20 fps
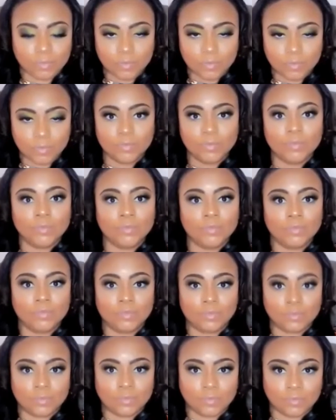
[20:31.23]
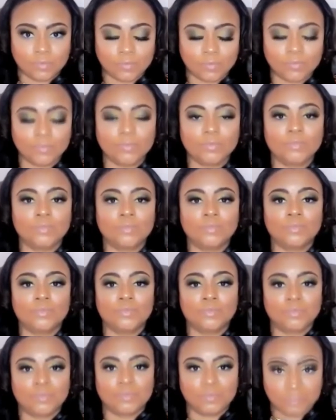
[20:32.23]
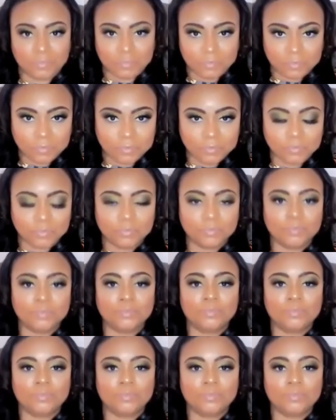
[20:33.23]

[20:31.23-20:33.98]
[no speech]